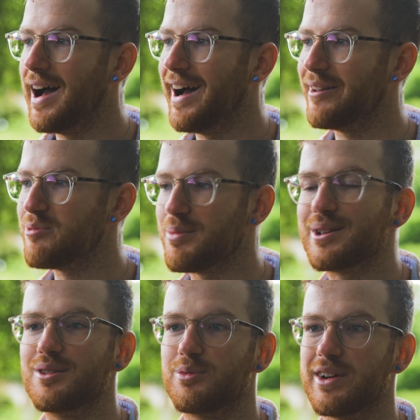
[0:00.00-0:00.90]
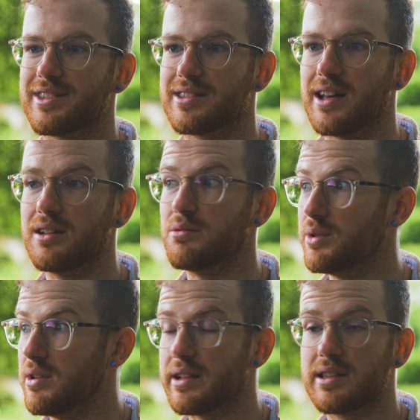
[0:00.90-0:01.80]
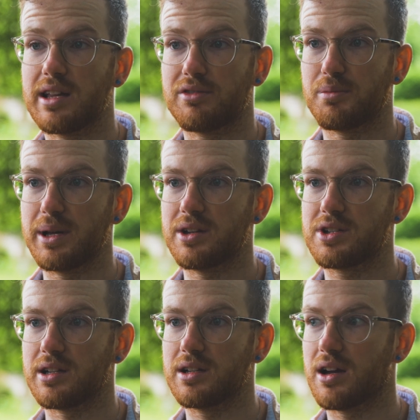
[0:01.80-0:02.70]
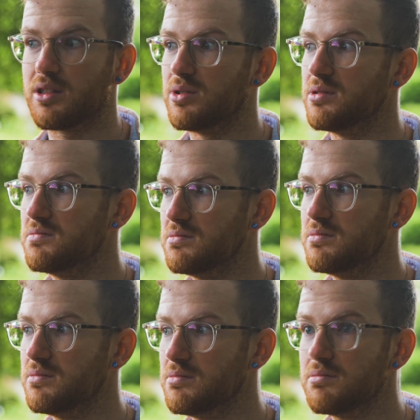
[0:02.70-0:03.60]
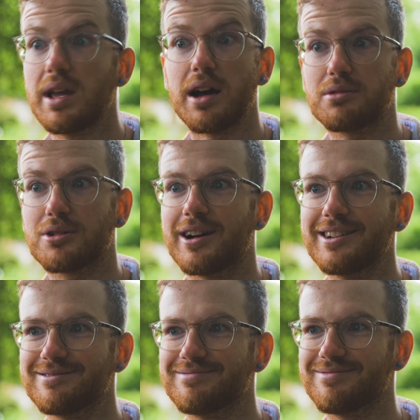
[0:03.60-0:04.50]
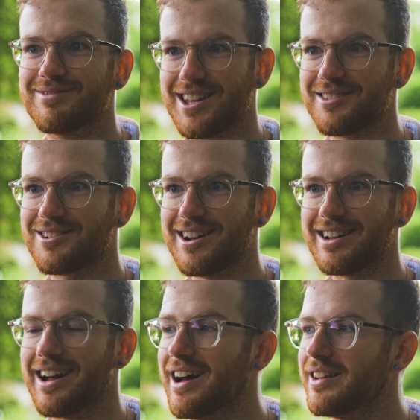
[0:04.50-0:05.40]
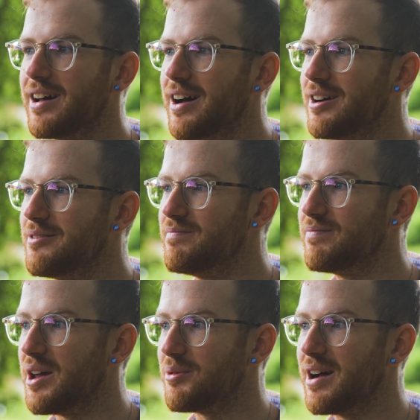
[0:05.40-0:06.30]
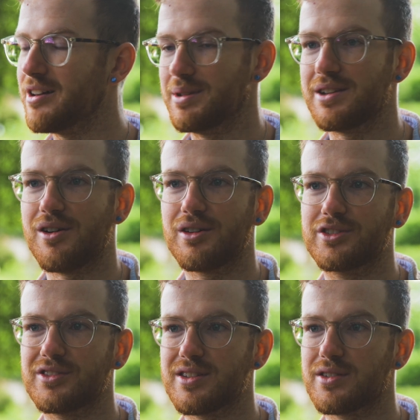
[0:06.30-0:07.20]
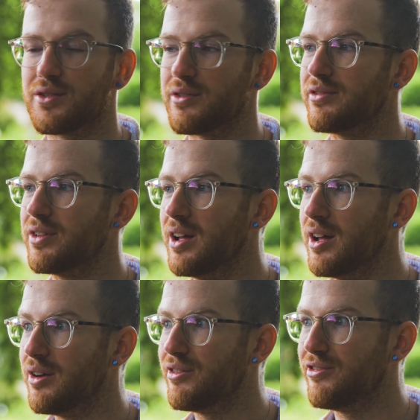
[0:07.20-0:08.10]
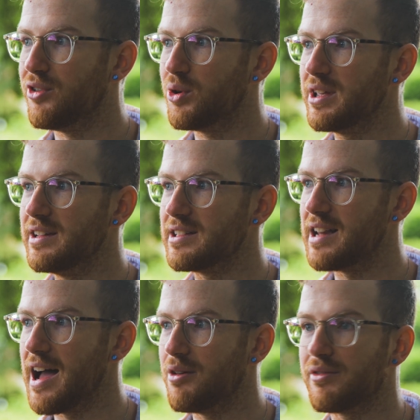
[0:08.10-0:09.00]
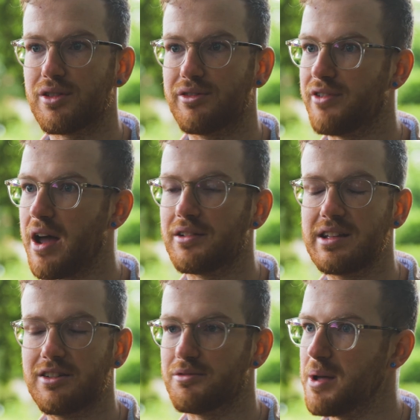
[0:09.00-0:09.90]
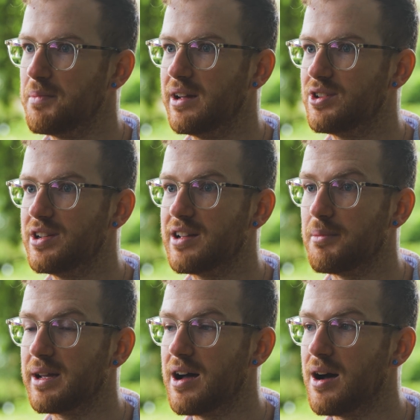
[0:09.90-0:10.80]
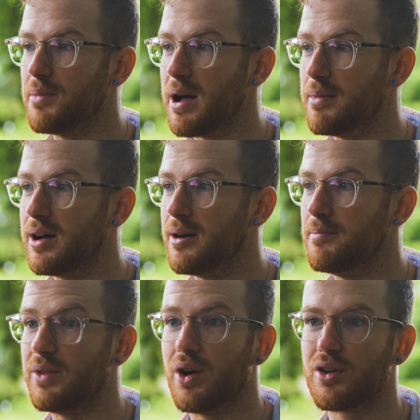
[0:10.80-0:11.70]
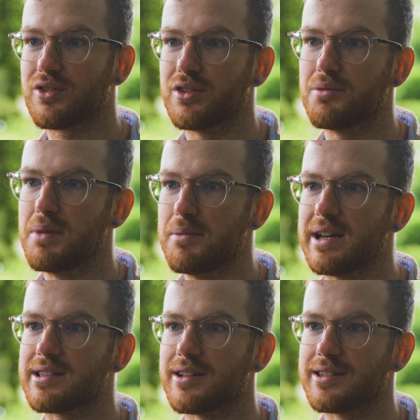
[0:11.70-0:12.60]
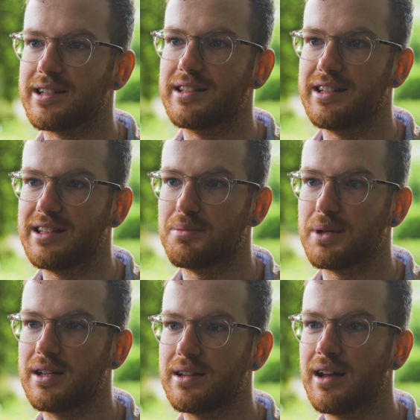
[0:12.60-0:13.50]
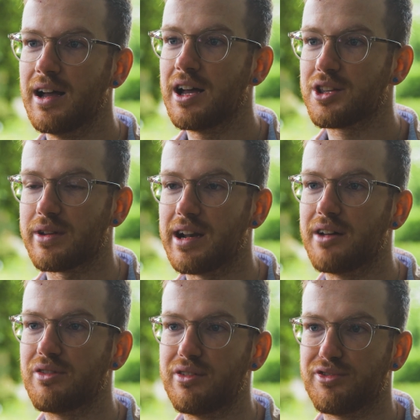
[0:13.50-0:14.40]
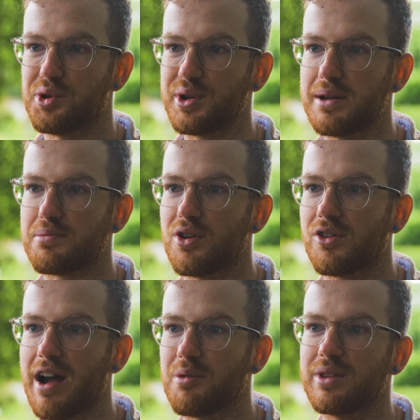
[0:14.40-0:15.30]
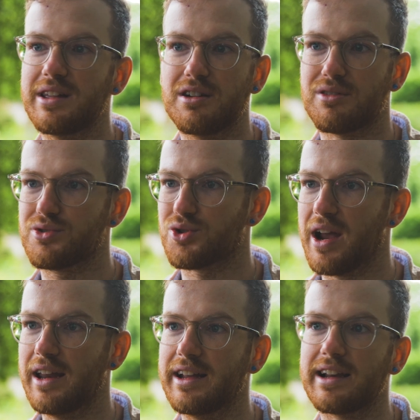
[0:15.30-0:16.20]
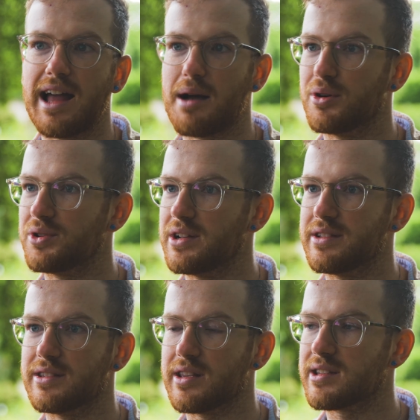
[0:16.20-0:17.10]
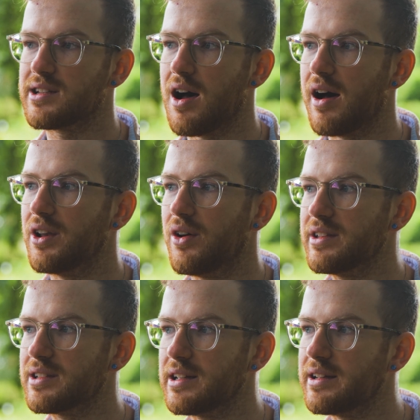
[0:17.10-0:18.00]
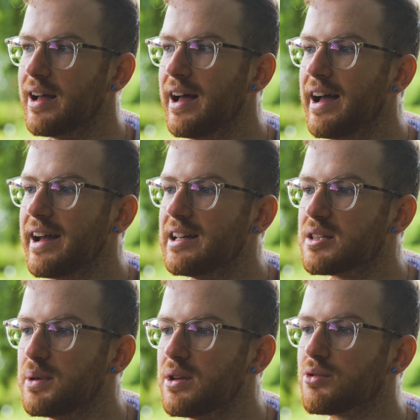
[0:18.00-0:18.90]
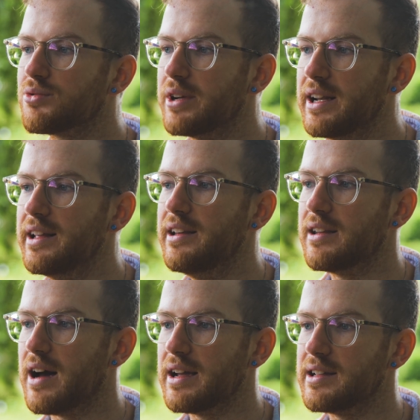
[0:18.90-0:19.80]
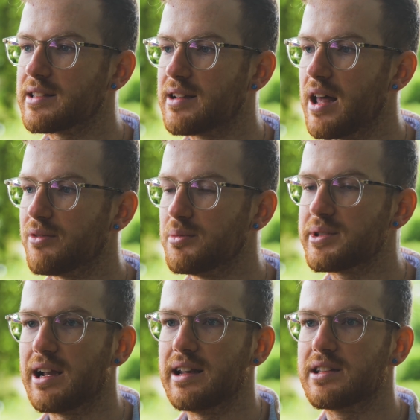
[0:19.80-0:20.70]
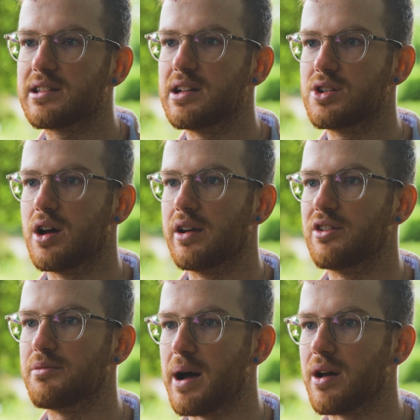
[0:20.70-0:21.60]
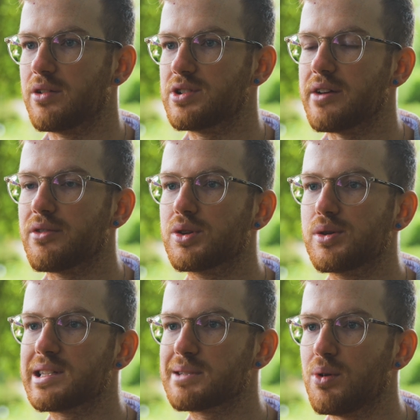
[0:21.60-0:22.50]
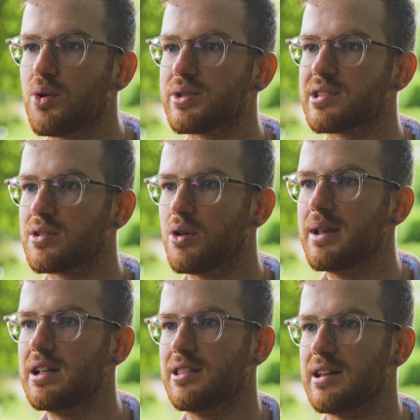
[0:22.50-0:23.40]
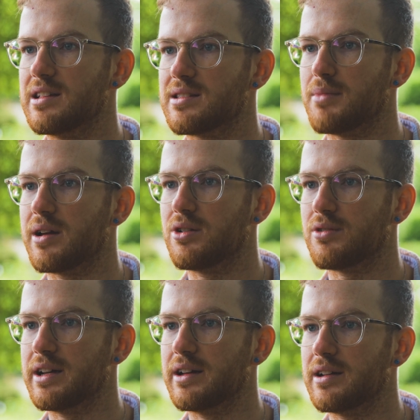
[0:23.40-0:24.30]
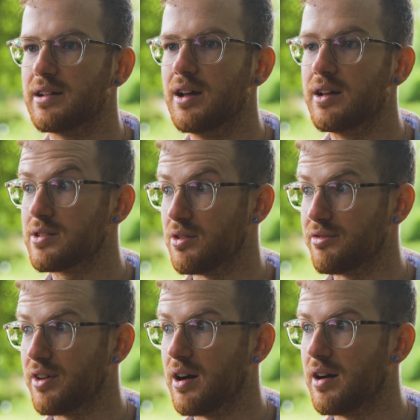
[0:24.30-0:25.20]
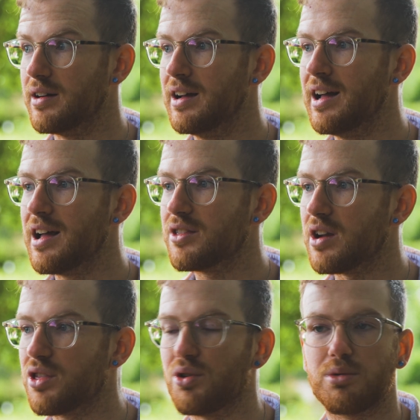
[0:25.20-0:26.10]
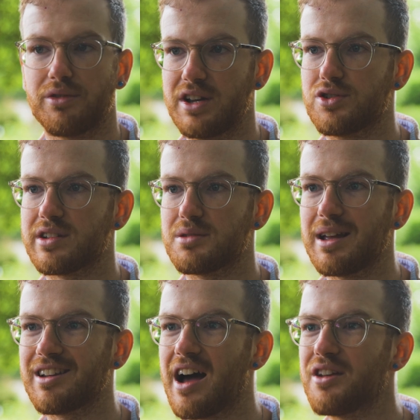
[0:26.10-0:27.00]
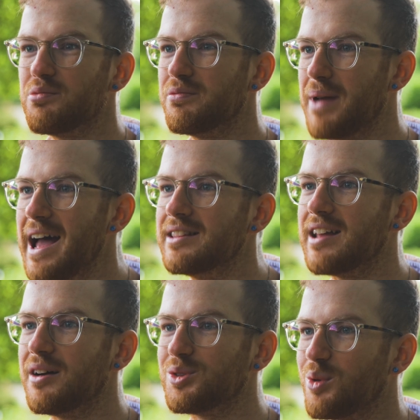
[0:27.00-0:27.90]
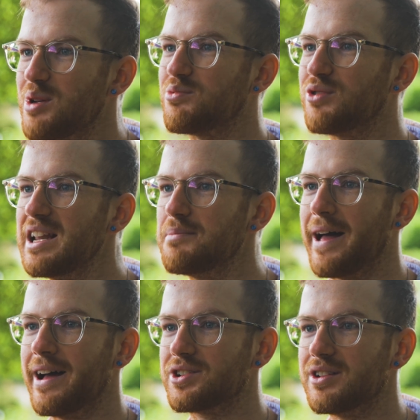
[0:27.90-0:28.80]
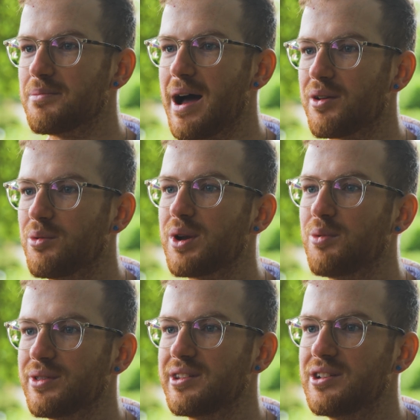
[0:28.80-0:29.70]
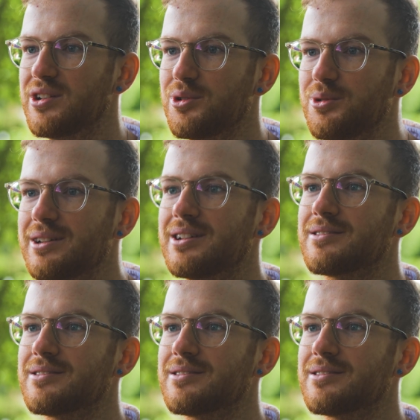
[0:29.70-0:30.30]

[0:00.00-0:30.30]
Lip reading: And when my supervisor said, would you like to stay for a PhD? I thought, yeah, all right, sounds great. And there we are, I've been in Oxford for sort of 4 years now. I've got the final year of my PhD coming up. I'm Oxford BBSRC DTP, so I had a lovely 4-year program with a year of training and lab rotations at the start. And honestly, it's been a really nice kind of almost holistic journey with biology. I've got to explore so many things in my career so far that I thought were of interest to me and kind of pared down to what I'm really passionate about and what I want to do.